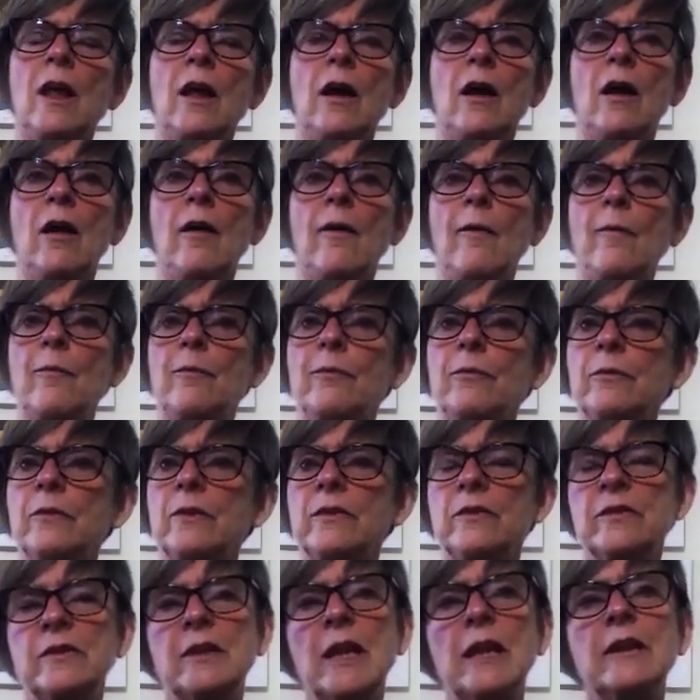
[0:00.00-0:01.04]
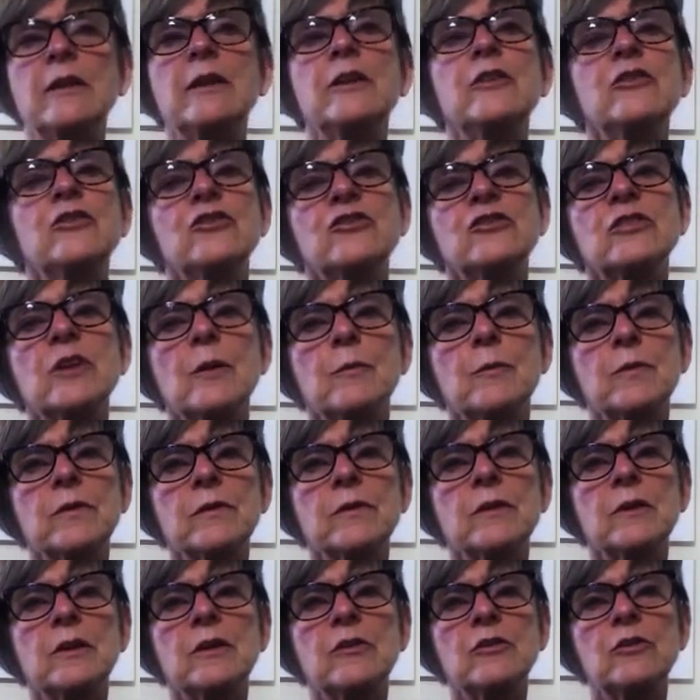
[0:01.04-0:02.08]
um, sending
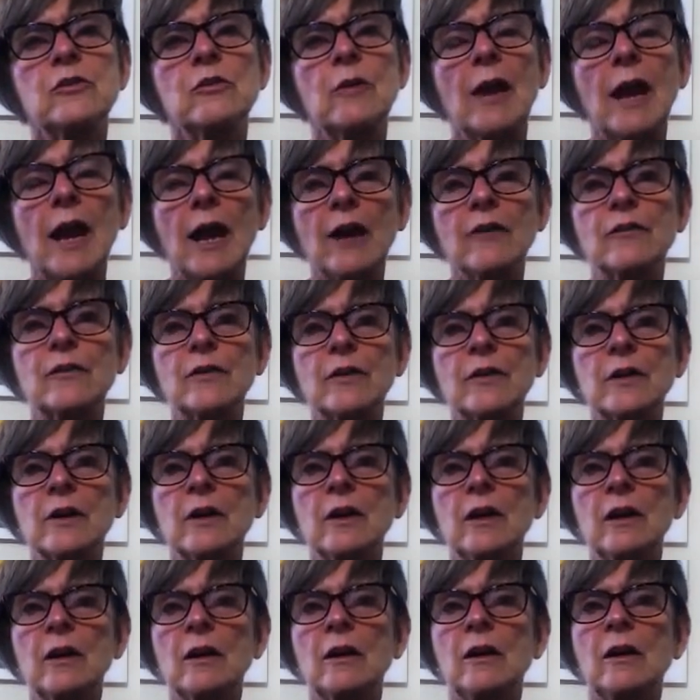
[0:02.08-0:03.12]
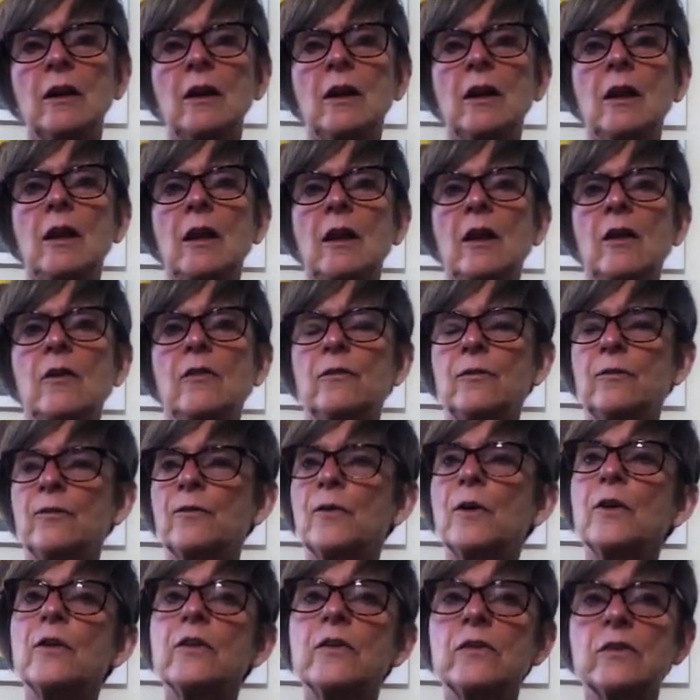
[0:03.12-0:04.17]
ships into Africa,
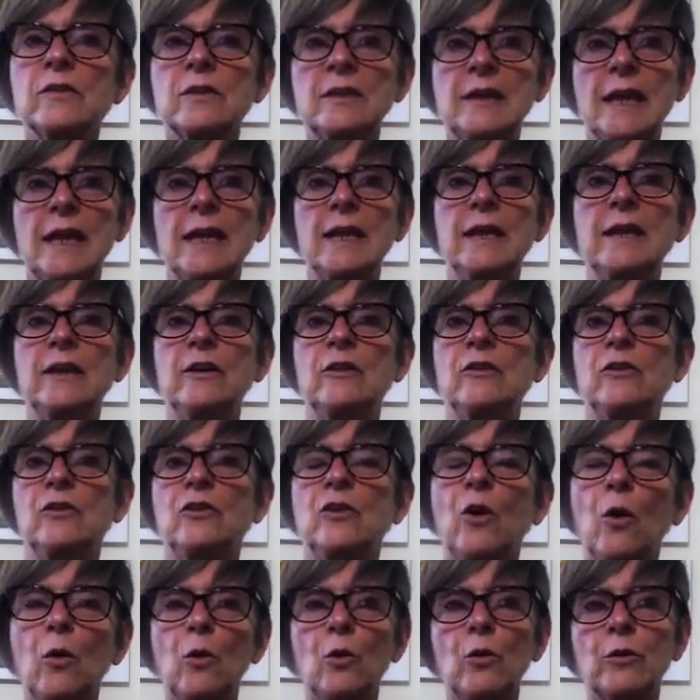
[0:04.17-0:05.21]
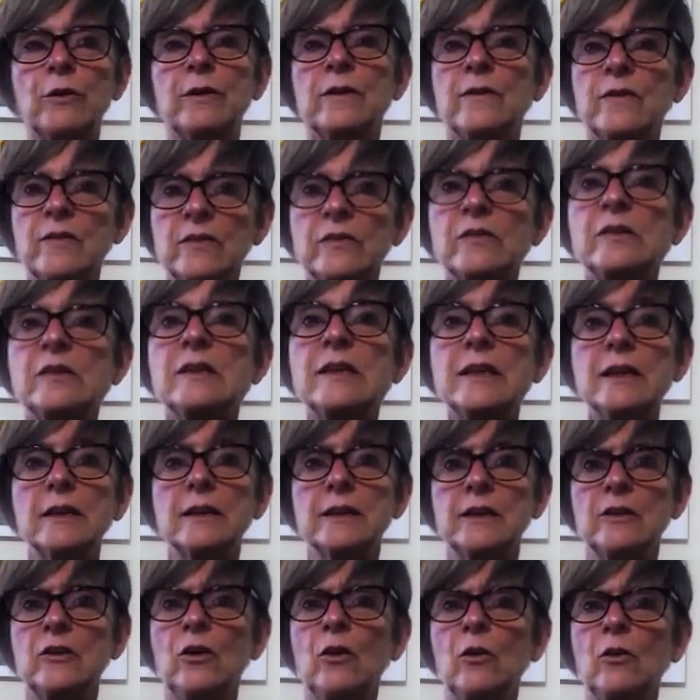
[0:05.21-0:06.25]
first gaining gold and
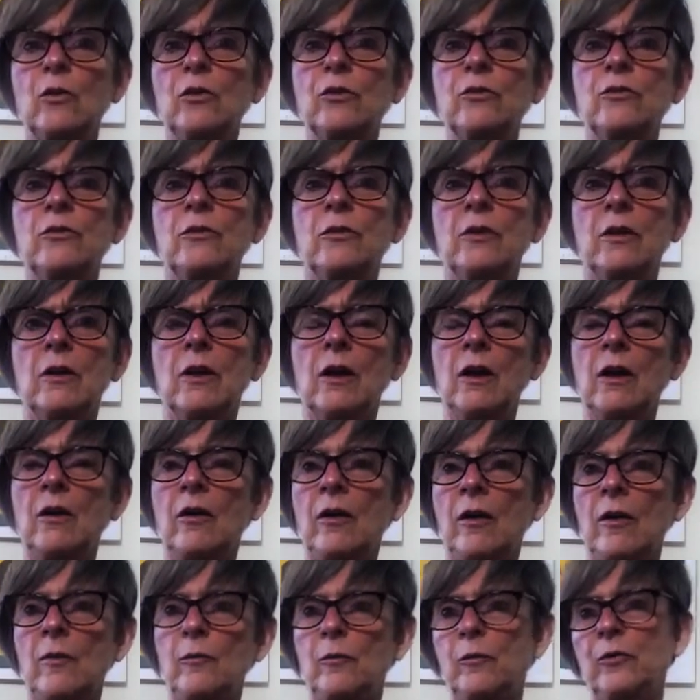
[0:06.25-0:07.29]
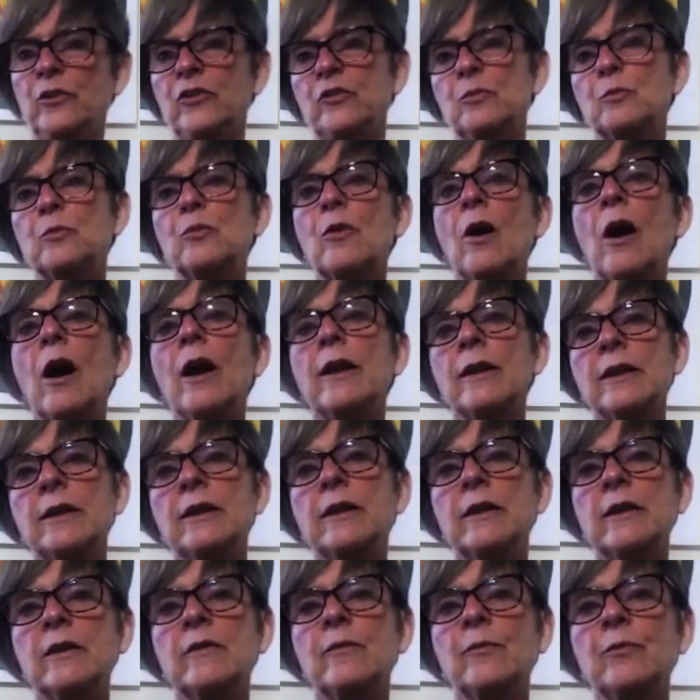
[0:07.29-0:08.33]
stealing gold, um, which brought
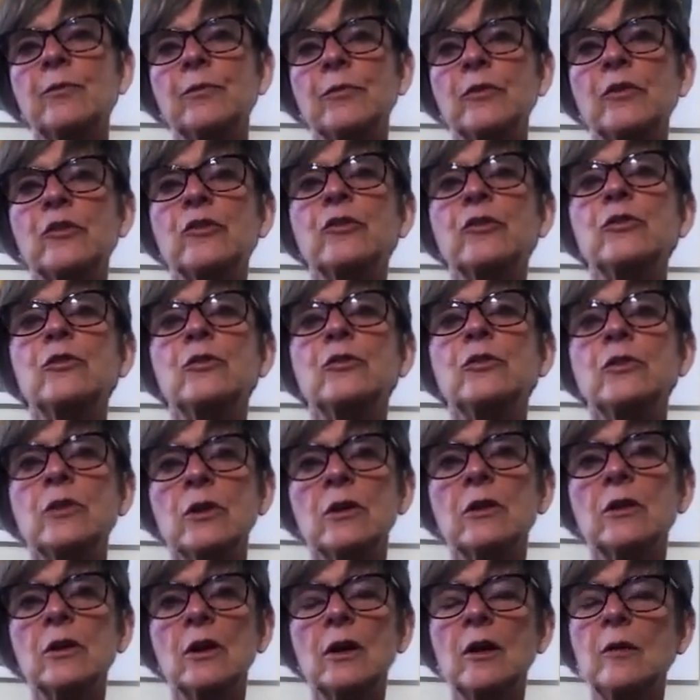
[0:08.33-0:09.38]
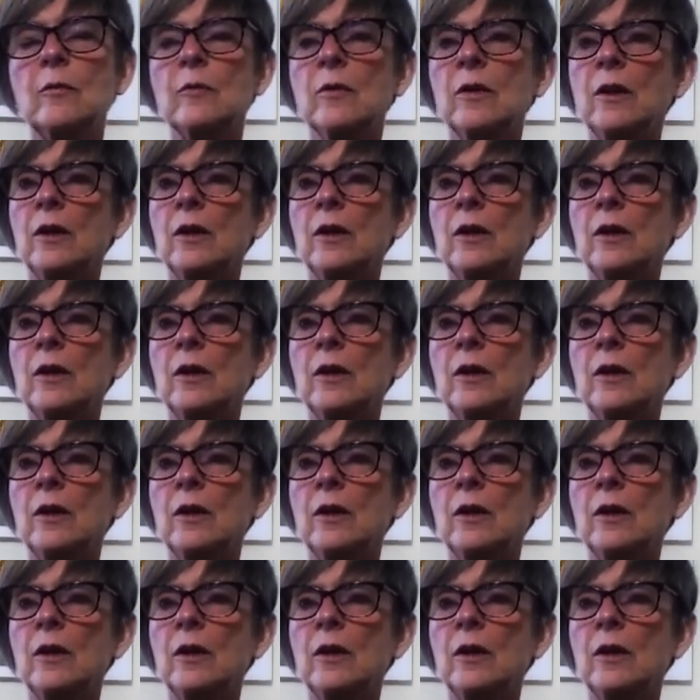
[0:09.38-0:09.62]
in to Europe